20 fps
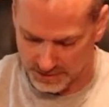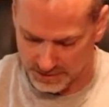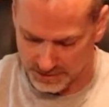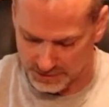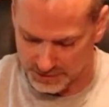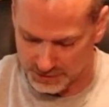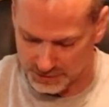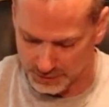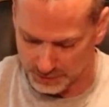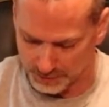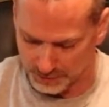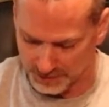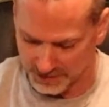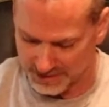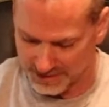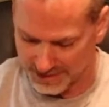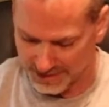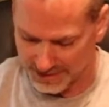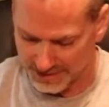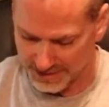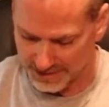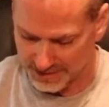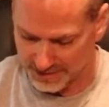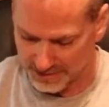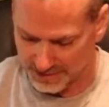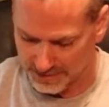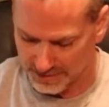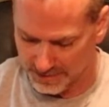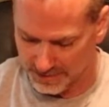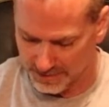super excited,
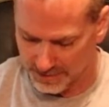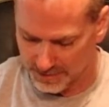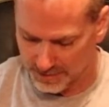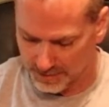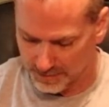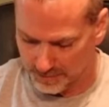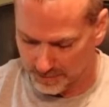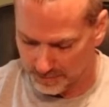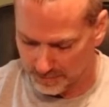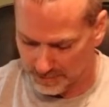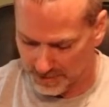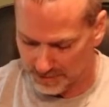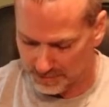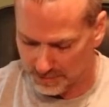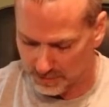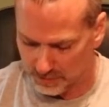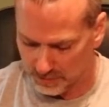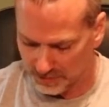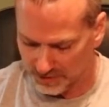maybe we'll